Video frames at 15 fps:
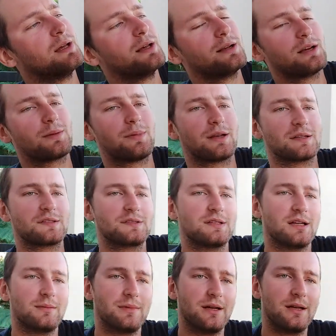Got about a
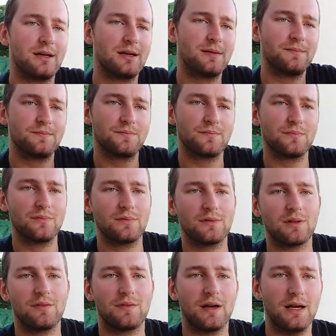centimetre
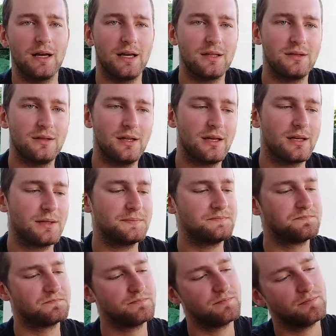of our head there.
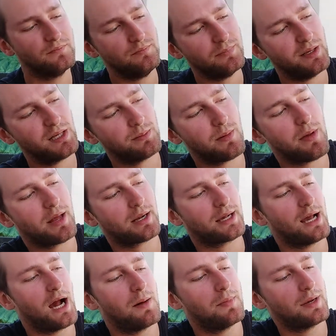Medium amount of
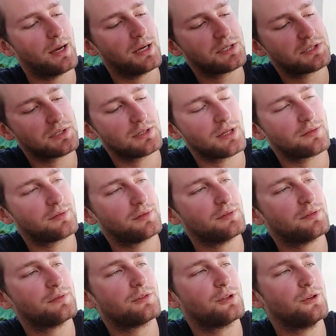carbonation, nothing
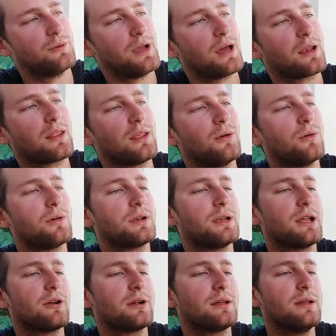too out of the
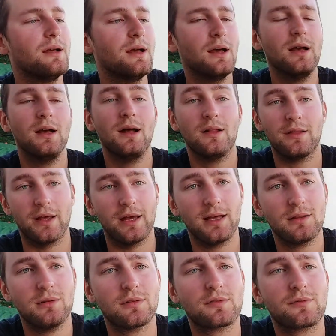ordinary. The head
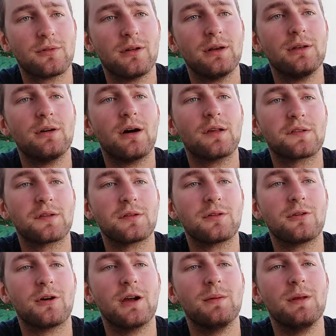looks really nice and
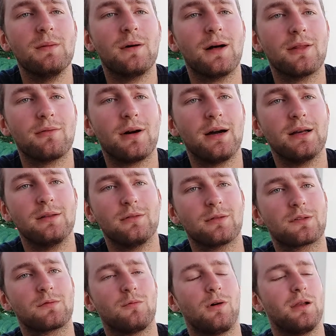creamy, by the way. It
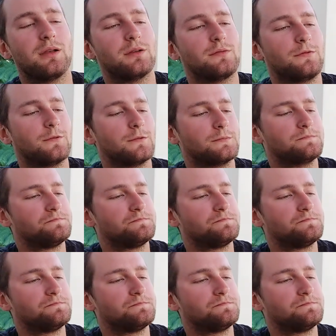looks wonderful.